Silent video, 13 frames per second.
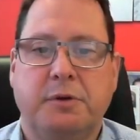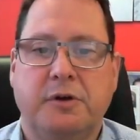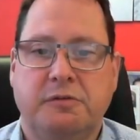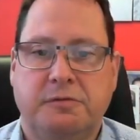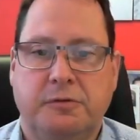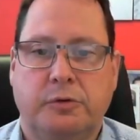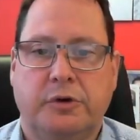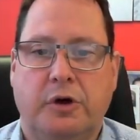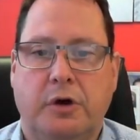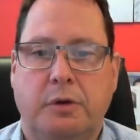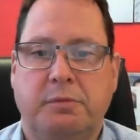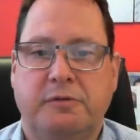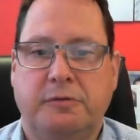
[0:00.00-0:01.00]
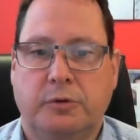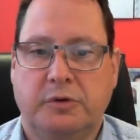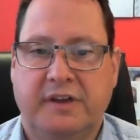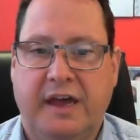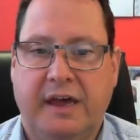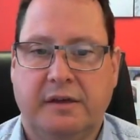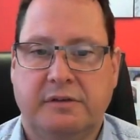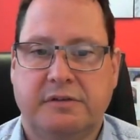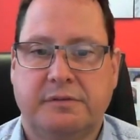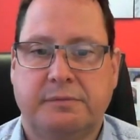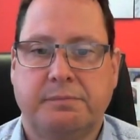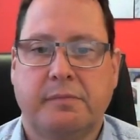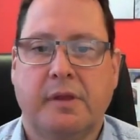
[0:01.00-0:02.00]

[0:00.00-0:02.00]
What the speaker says: per fortnight before tax.